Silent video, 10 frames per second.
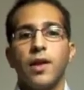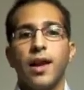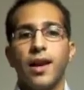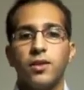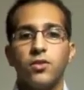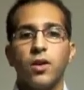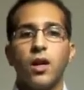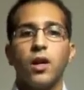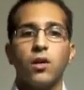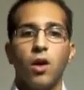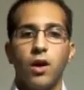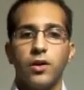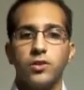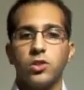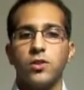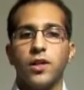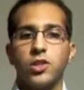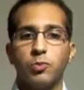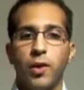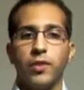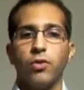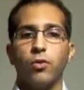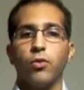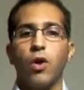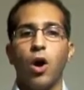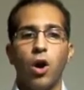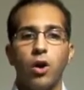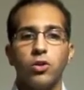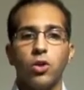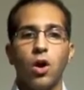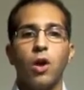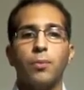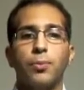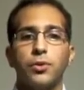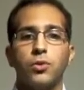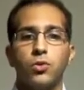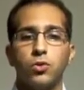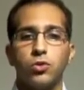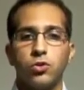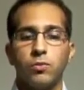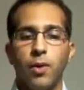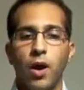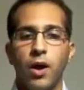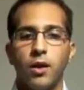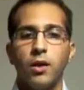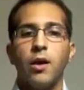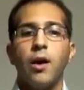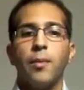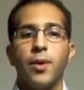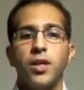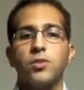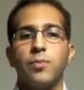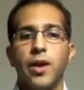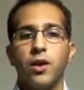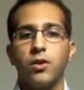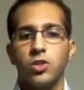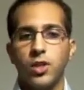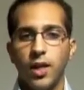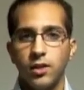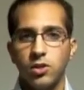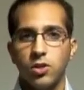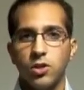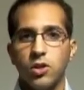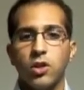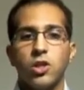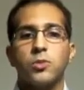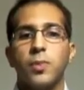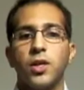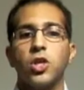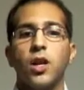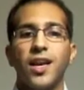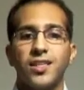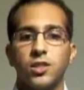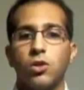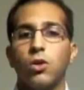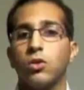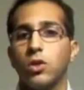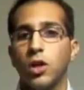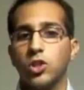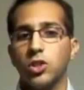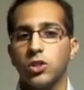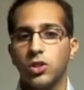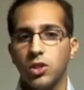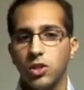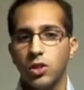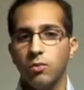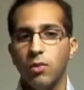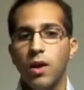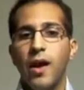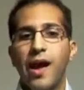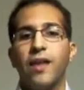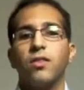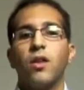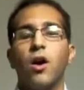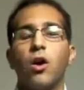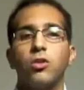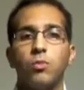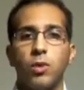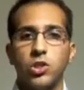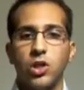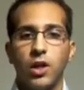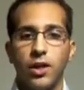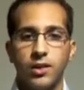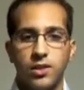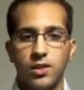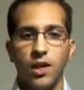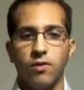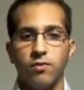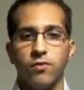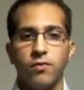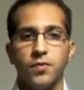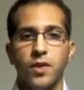The electrical currents that spread through the heart are produced by pacemaker cells, specialized conduction system, and the heart muscle itself.